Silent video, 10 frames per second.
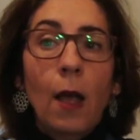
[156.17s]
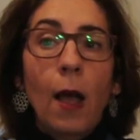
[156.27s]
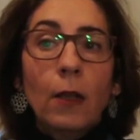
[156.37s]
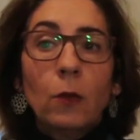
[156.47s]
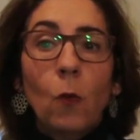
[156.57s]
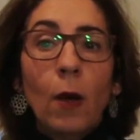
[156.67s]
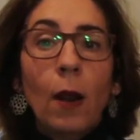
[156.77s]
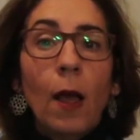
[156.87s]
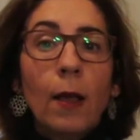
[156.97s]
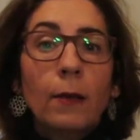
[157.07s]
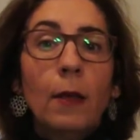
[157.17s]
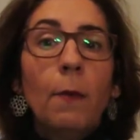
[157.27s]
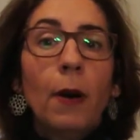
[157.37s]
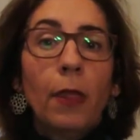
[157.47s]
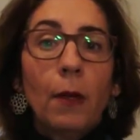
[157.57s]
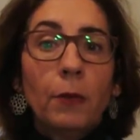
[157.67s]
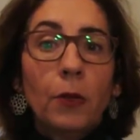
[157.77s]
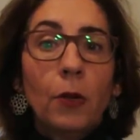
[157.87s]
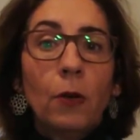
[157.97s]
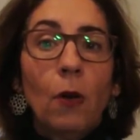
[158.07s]
as well as the
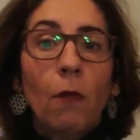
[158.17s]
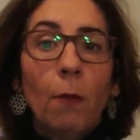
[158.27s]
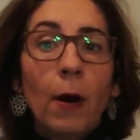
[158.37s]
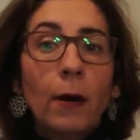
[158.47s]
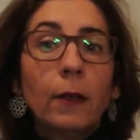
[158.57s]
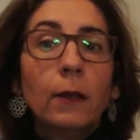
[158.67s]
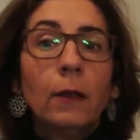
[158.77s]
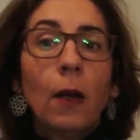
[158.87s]
perception of marketing